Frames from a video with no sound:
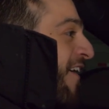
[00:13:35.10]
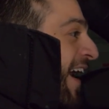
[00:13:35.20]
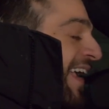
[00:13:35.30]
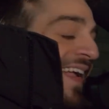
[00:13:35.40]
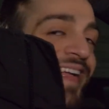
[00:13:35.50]

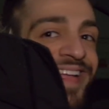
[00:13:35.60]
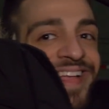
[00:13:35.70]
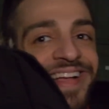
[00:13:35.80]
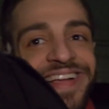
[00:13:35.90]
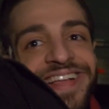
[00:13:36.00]
track?
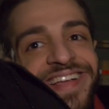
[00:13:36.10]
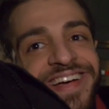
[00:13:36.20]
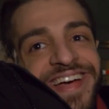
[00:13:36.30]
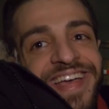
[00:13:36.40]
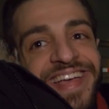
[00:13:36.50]
Uh,
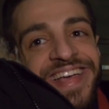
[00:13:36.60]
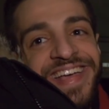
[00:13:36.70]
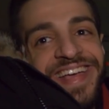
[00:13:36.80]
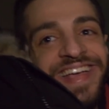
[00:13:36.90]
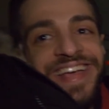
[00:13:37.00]

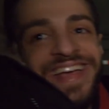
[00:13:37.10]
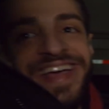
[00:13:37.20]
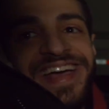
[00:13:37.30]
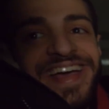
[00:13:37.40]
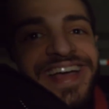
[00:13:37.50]
oh
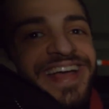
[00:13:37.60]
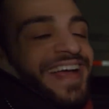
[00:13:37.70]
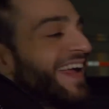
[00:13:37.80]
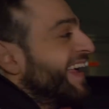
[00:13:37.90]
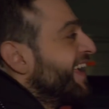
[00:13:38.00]
please
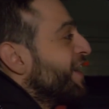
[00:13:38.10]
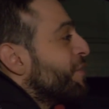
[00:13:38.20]
no.